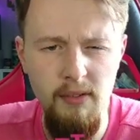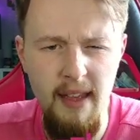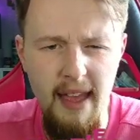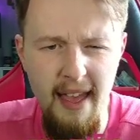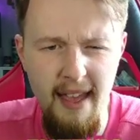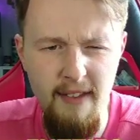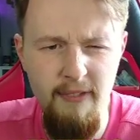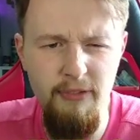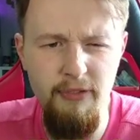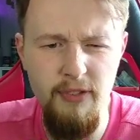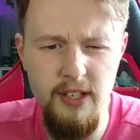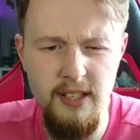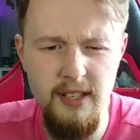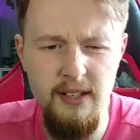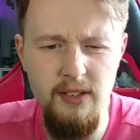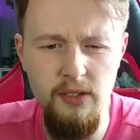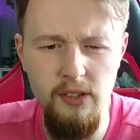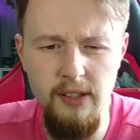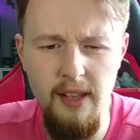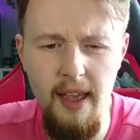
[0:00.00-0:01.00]
every
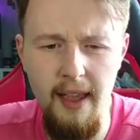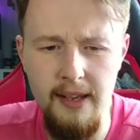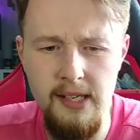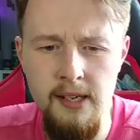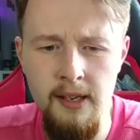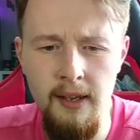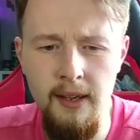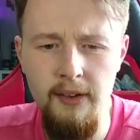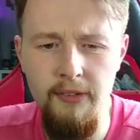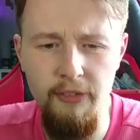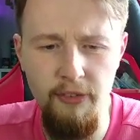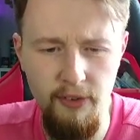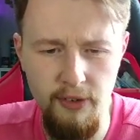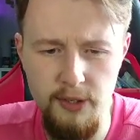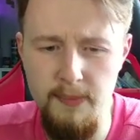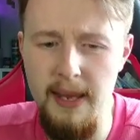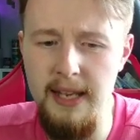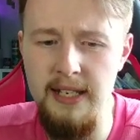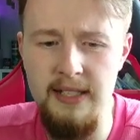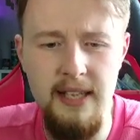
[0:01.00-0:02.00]
single day for as
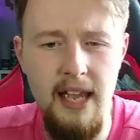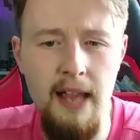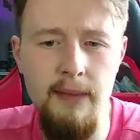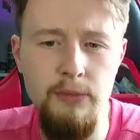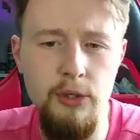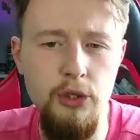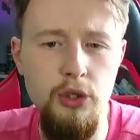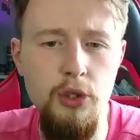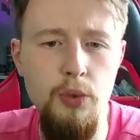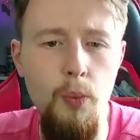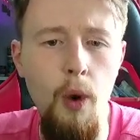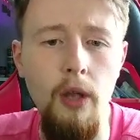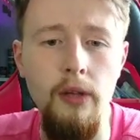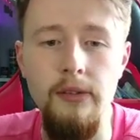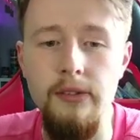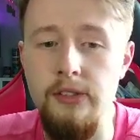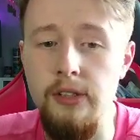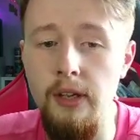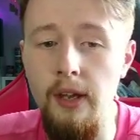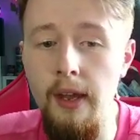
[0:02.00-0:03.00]
many times as you
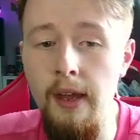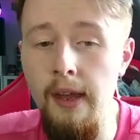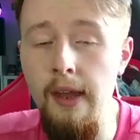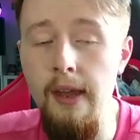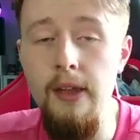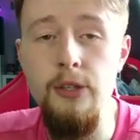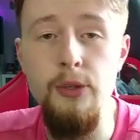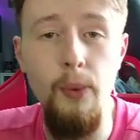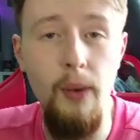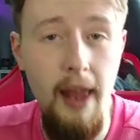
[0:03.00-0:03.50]
want. So we'll